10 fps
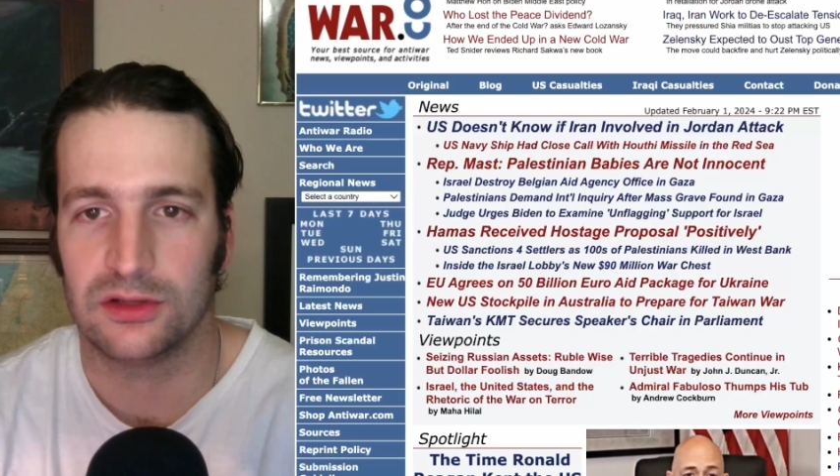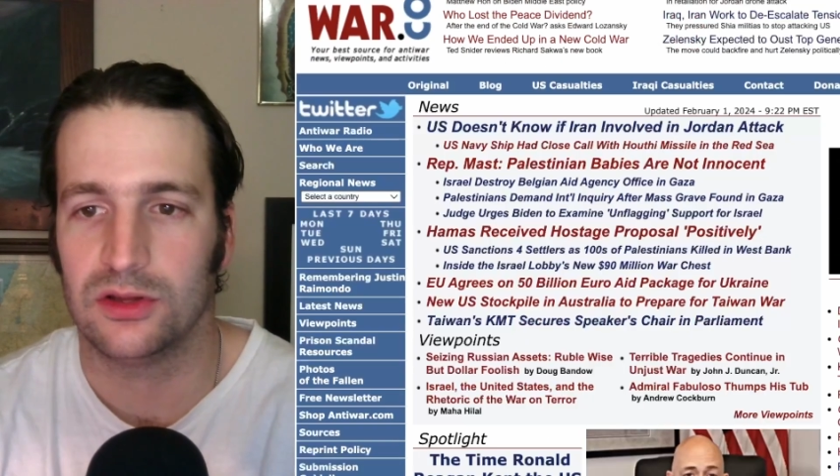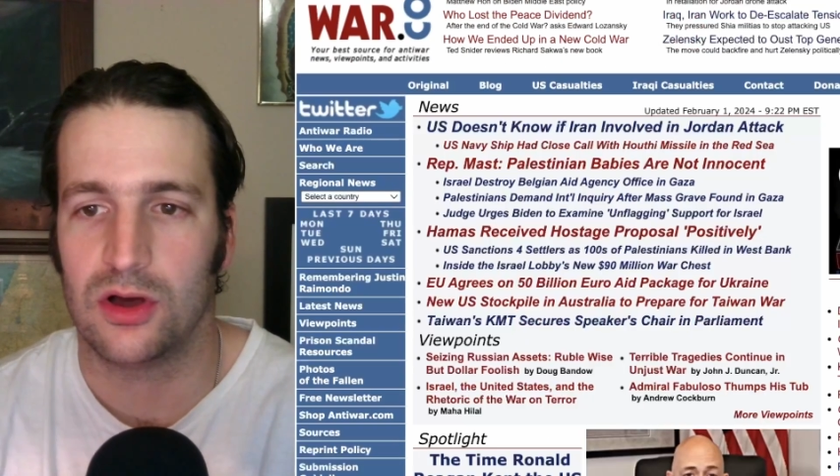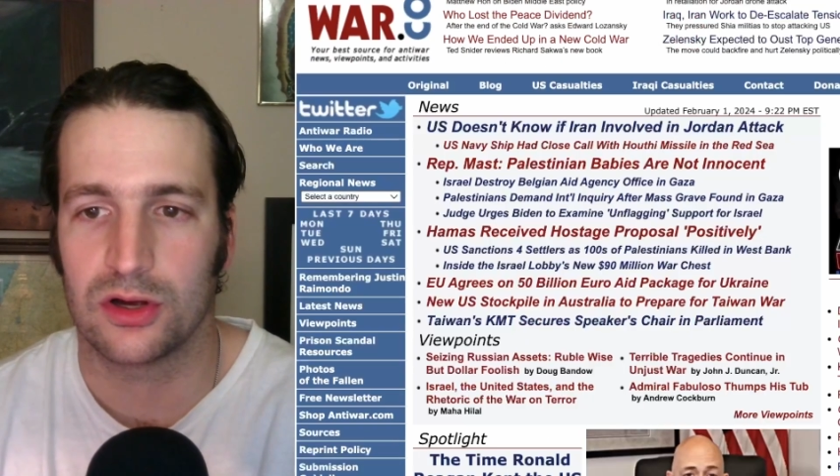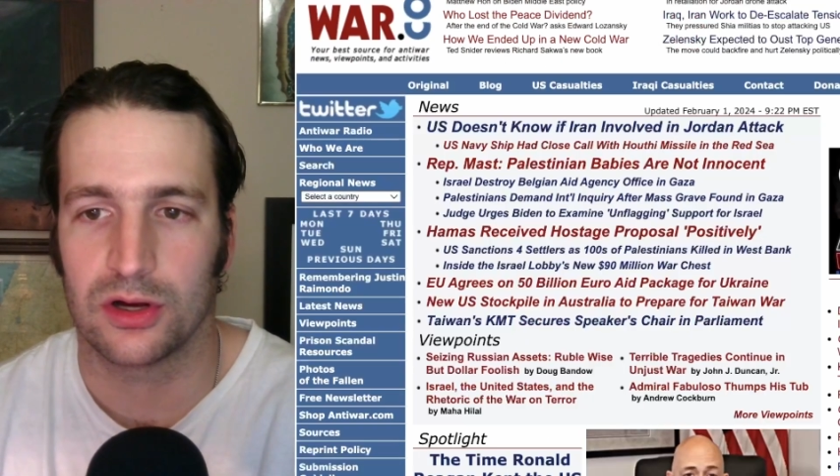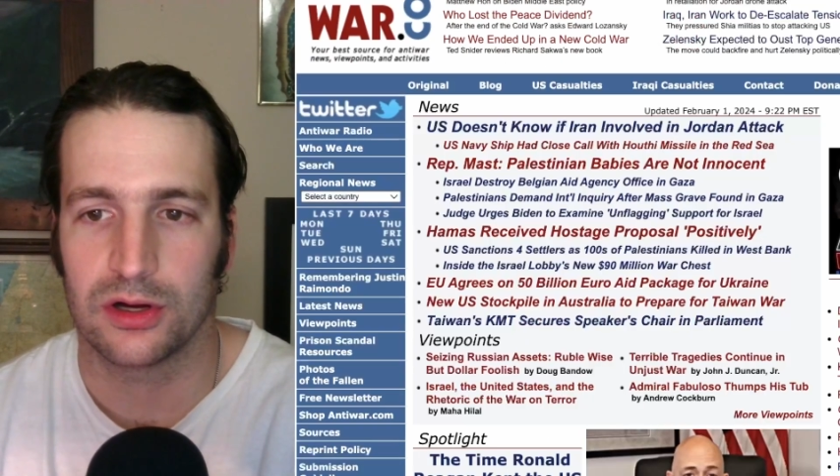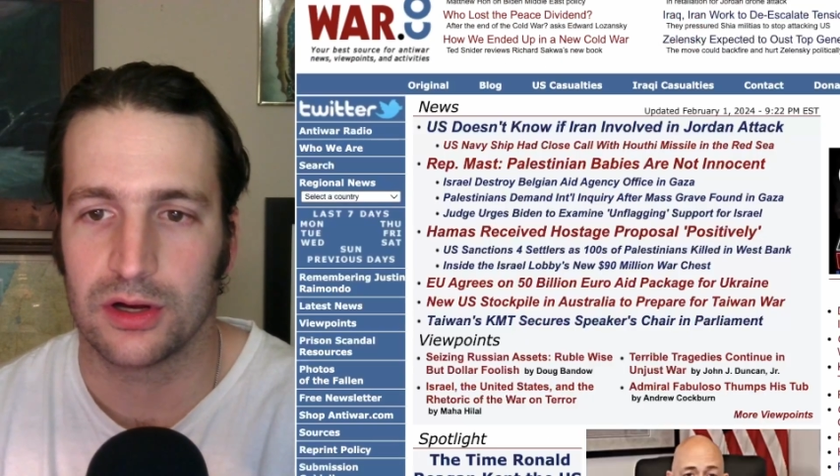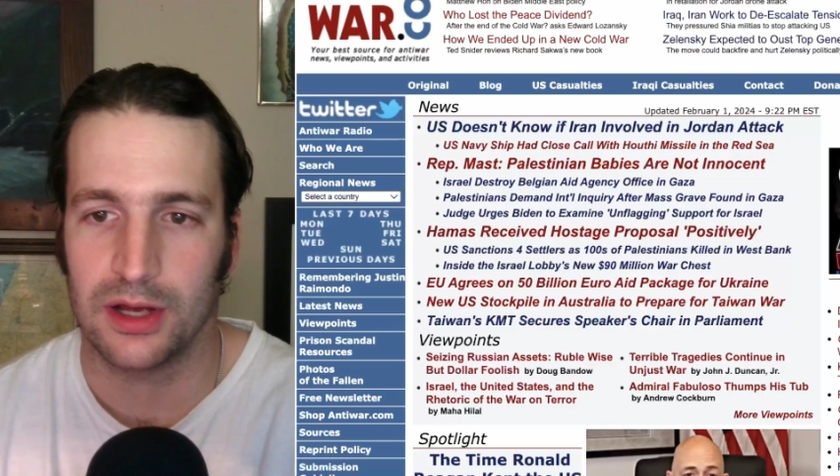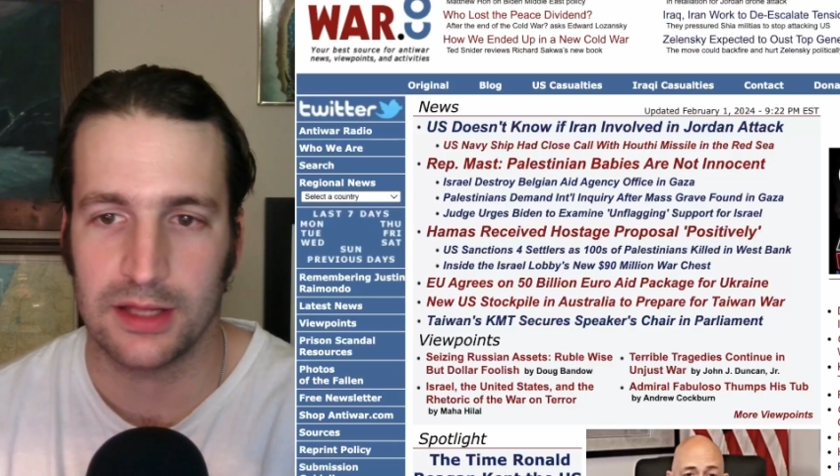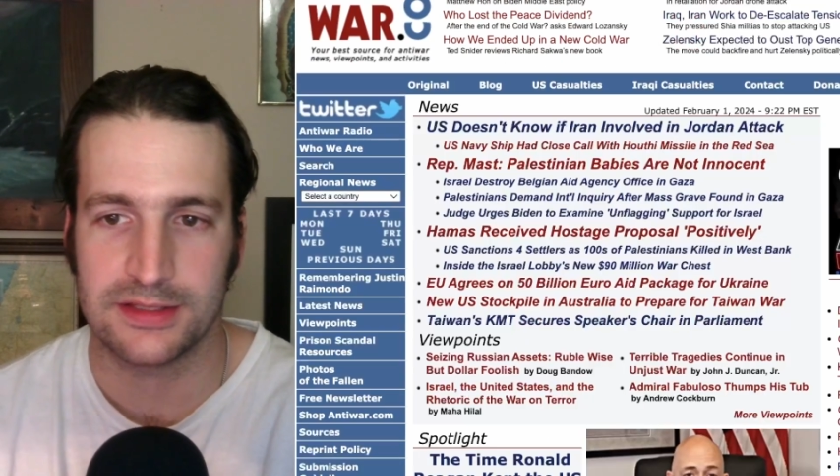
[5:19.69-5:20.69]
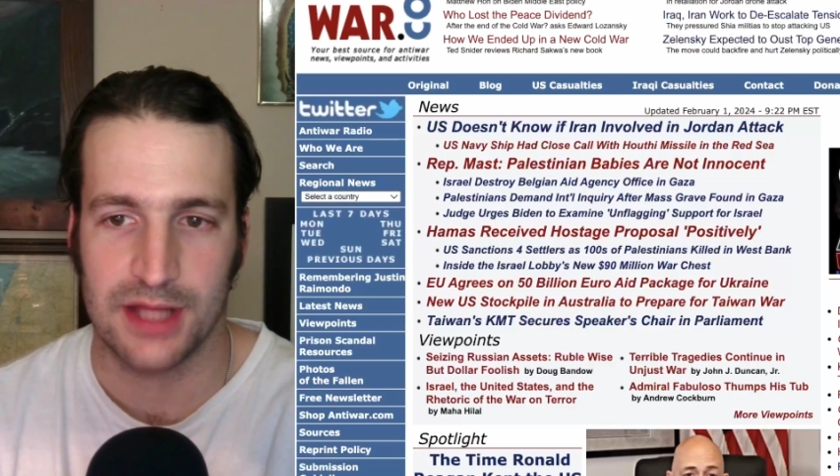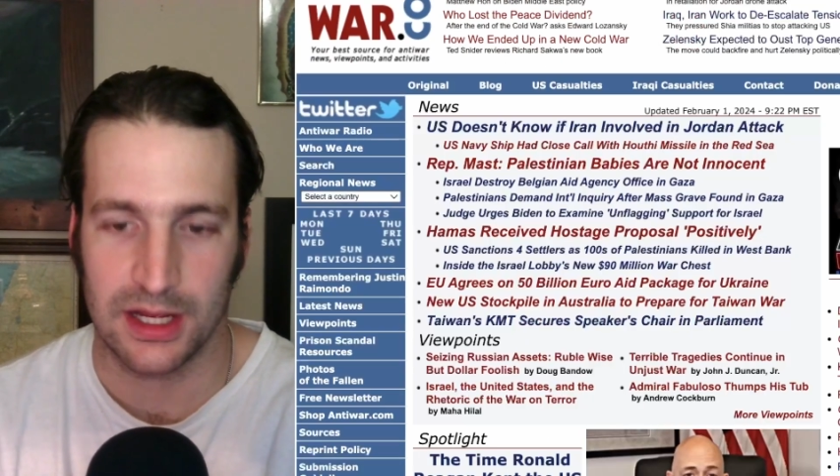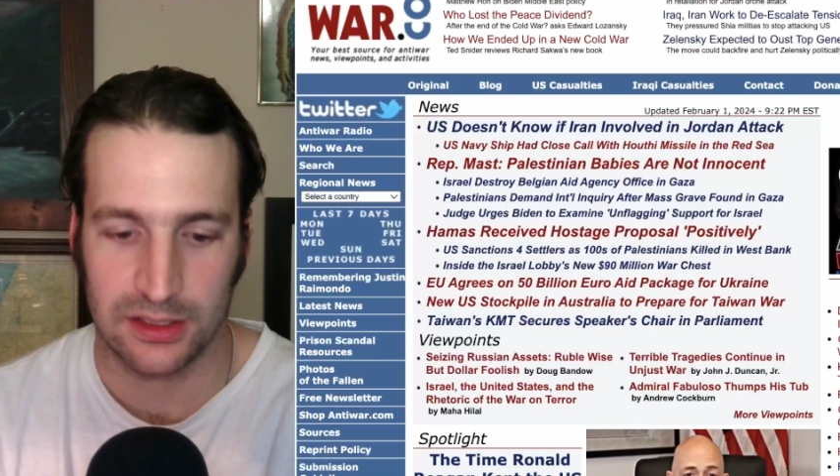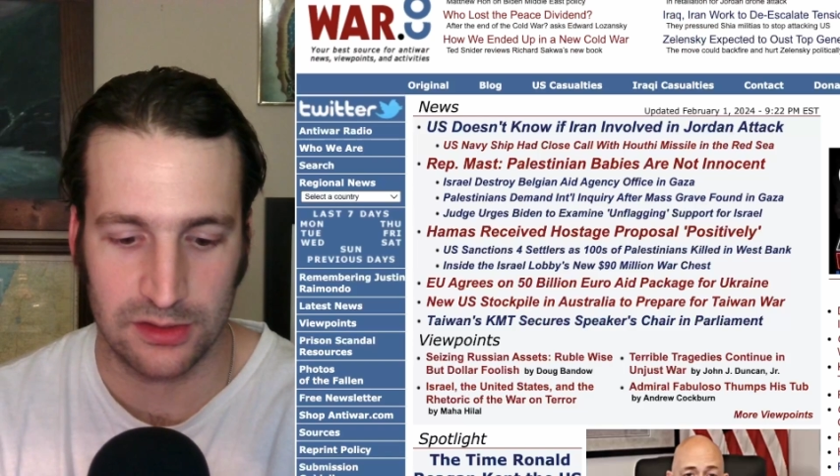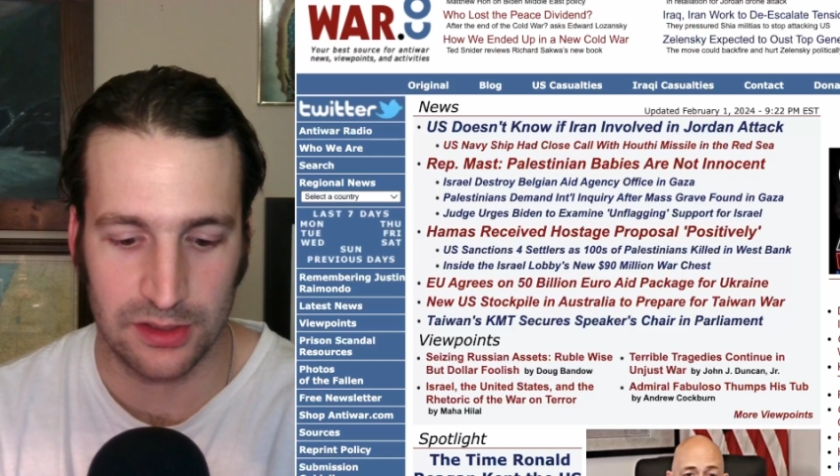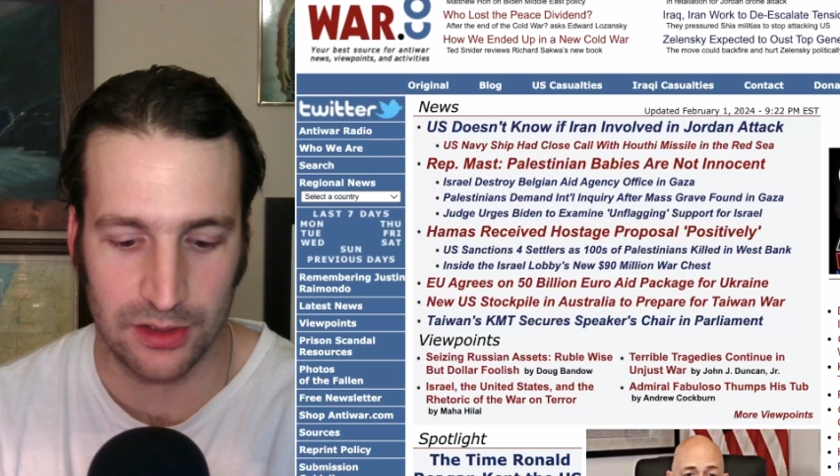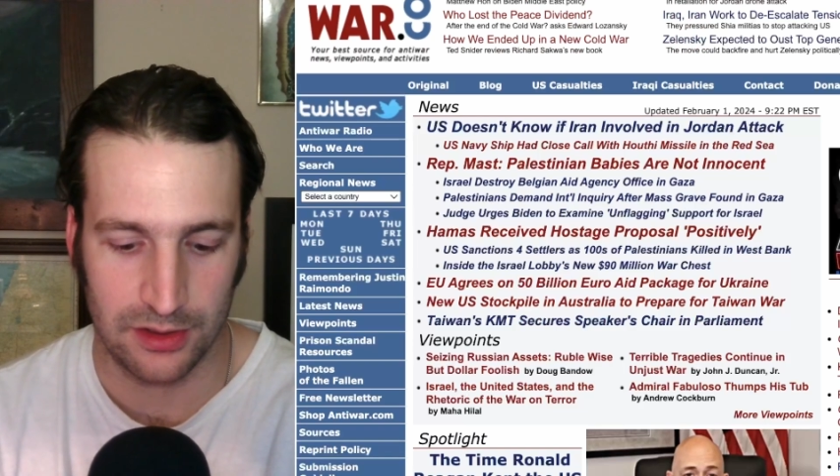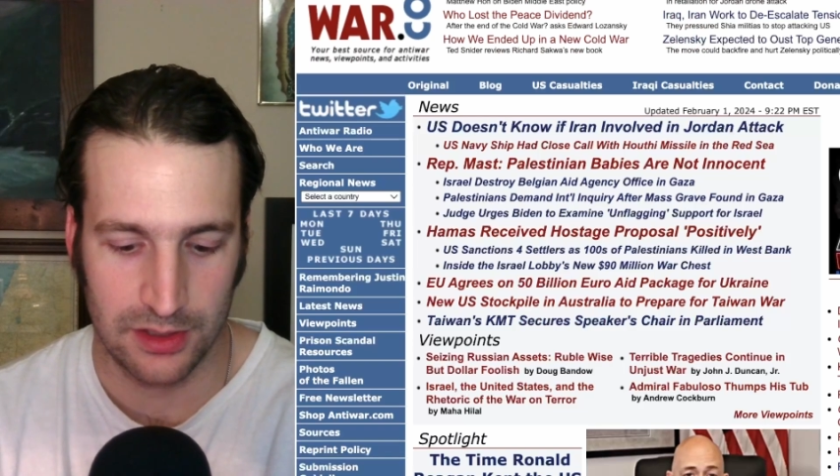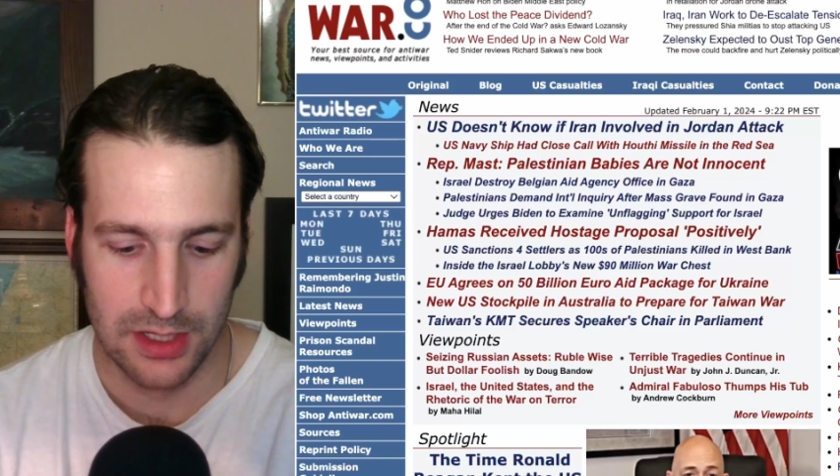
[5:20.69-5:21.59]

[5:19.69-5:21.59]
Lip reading: longer. It's not clear.